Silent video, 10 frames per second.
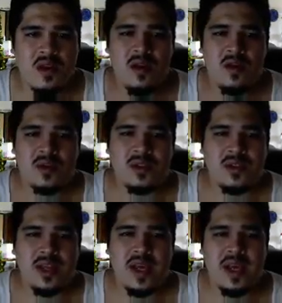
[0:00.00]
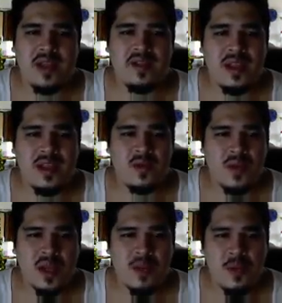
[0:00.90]
do that, and then we
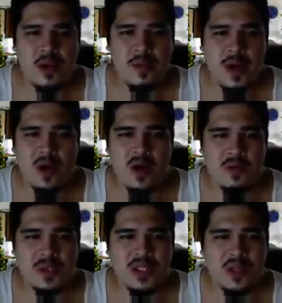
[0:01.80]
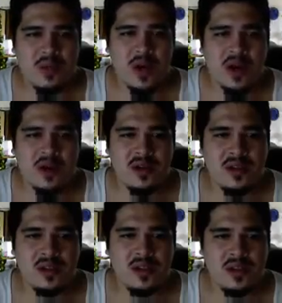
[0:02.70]
gotta put our power armor somewhere,
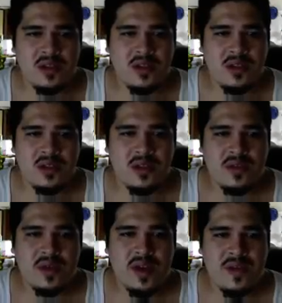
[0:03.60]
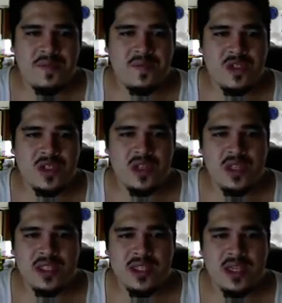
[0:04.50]
right? So
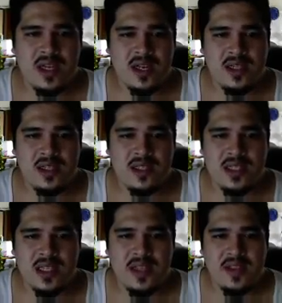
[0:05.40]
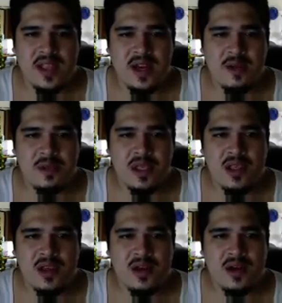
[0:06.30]
let's set that up here,